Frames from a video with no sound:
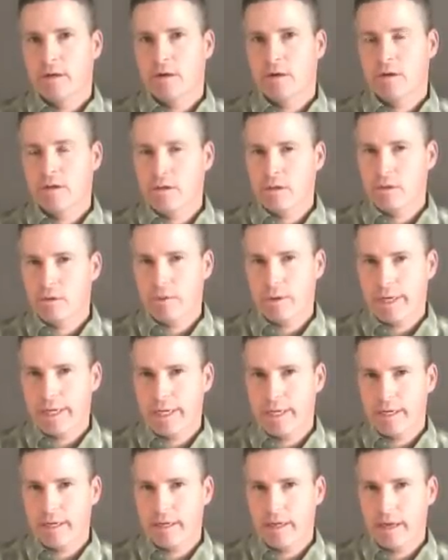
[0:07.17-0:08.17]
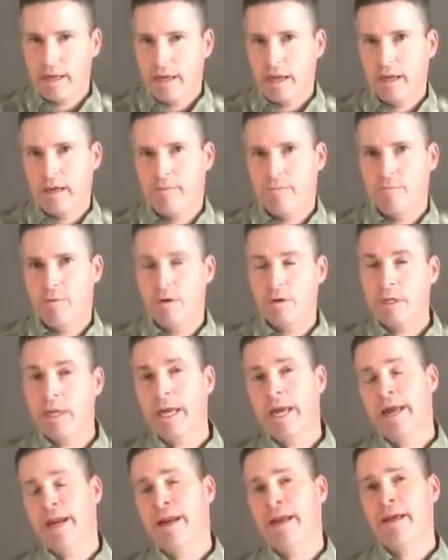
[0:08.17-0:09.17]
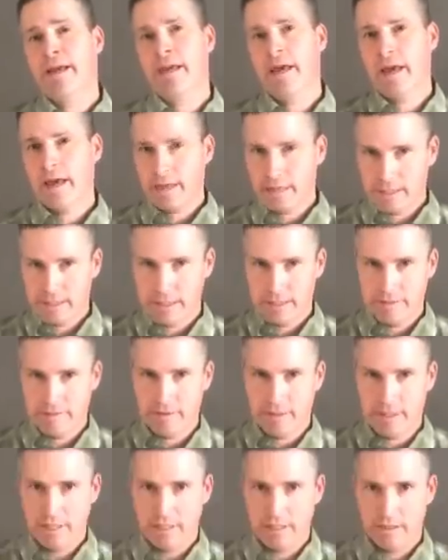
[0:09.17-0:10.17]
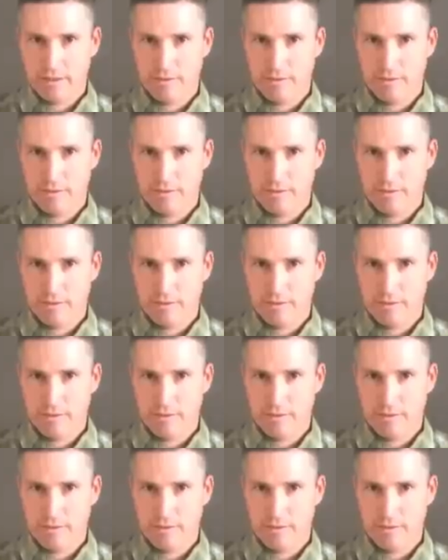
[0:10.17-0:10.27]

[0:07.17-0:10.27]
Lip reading: earthquake and volcanic activity